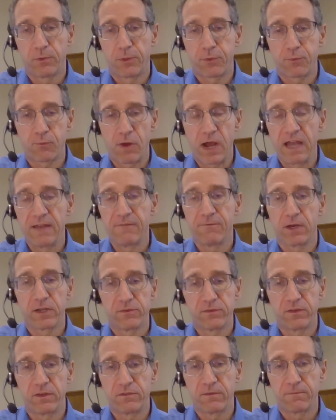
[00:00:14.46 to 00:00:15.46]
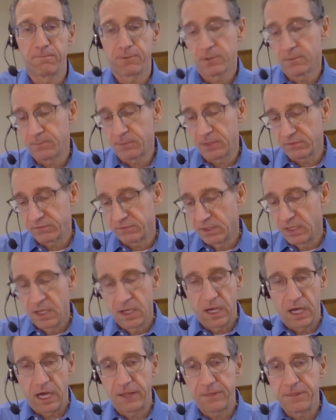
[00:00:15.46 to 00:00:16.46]
thrive on a sense of purpose.
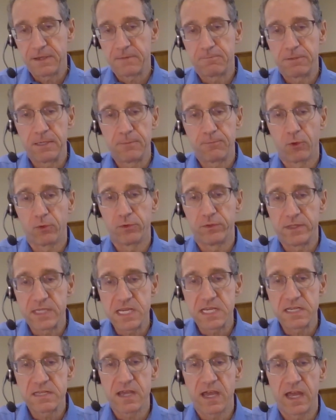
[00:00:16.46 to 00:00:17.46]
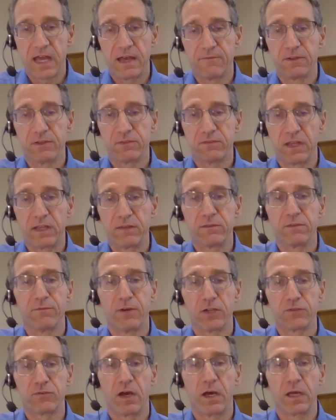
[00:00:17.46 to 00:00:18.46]
I think people need to have a sense
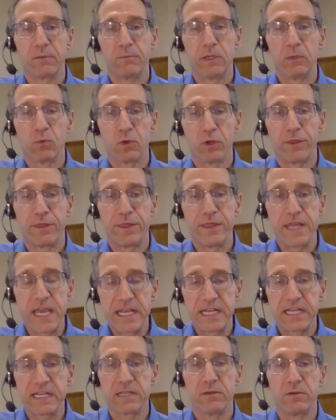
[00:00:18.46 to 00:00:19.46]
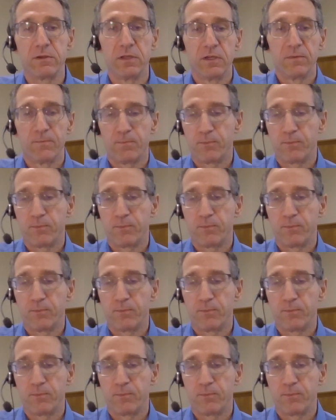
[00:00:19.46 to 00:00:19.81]
of autonomy where they can